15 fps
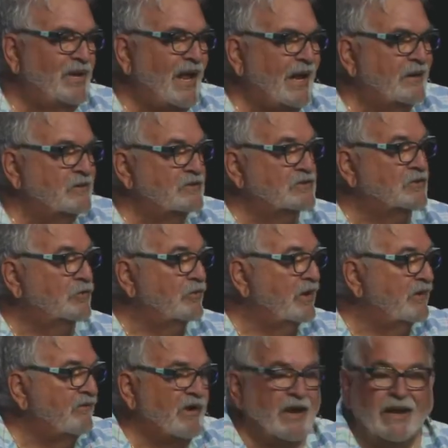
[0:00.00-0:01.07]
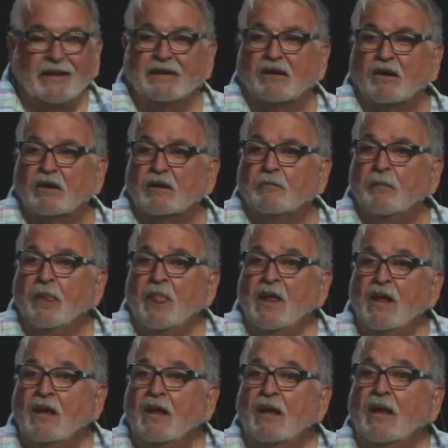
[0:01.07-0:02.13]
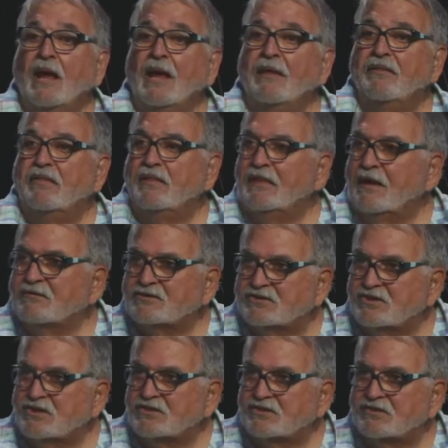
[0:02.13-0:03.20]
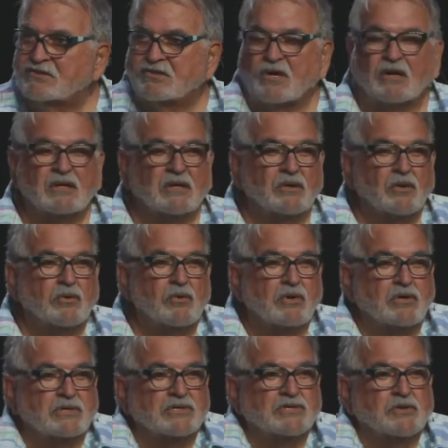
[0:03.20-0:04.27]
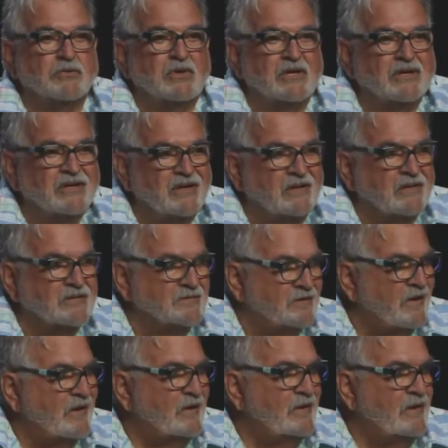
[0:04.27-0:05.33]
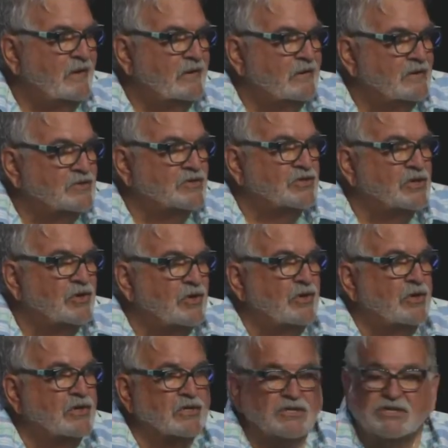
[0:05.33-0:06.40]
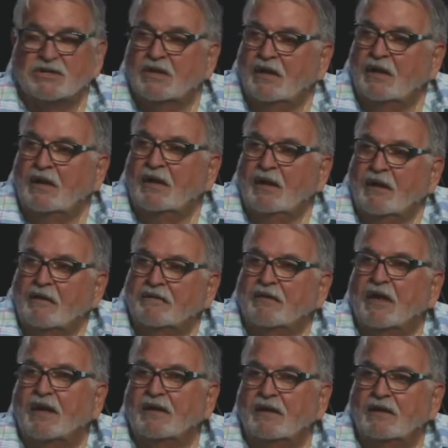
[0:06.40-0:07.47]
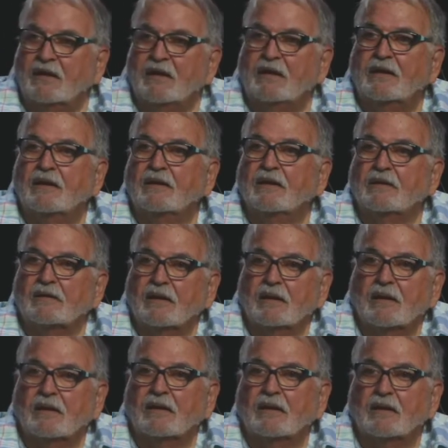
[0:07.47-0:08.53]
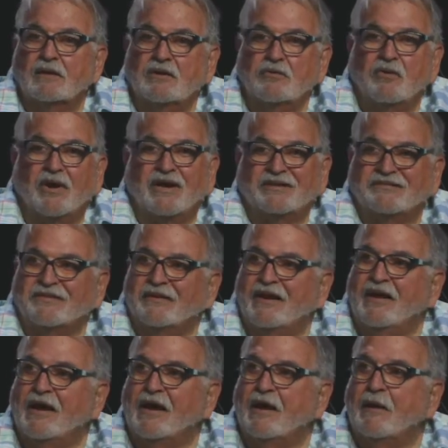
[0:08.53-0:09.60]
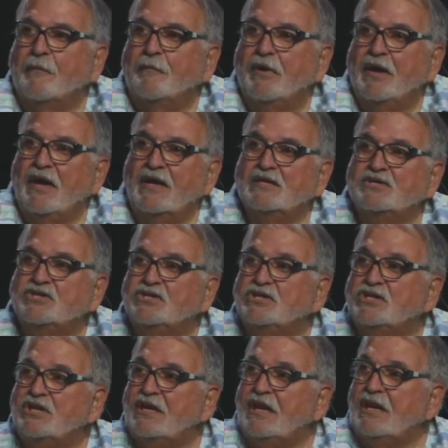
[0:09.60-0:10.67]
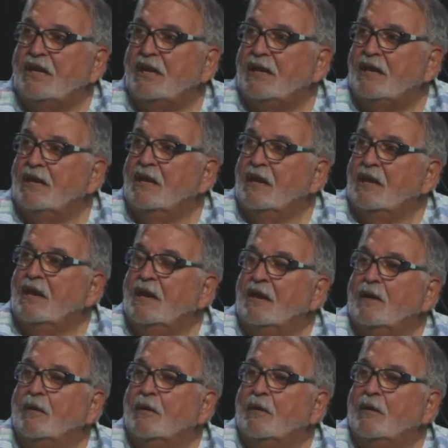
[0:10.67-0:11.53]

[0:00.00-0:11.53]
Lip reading: placards or whatever hanging on them. That was just solid orange. Well, a dear saint in the church thought it needed a little dressing up, and she